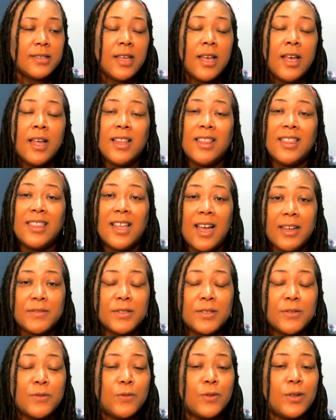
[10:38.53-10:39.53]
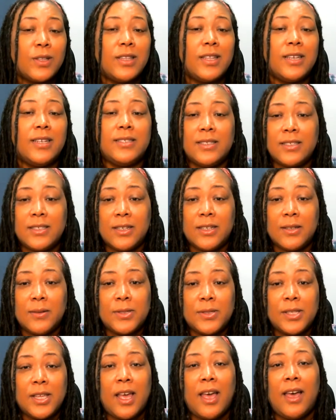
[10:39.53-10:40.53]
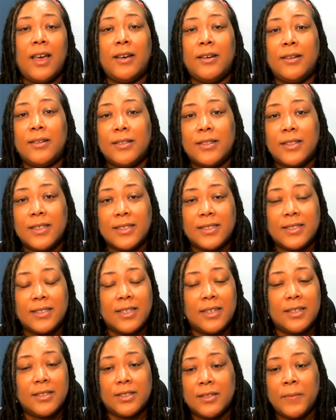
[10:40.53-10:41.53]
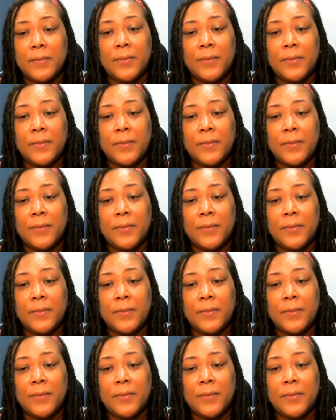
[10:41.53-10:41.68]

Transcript: lives, relationships, health, etc.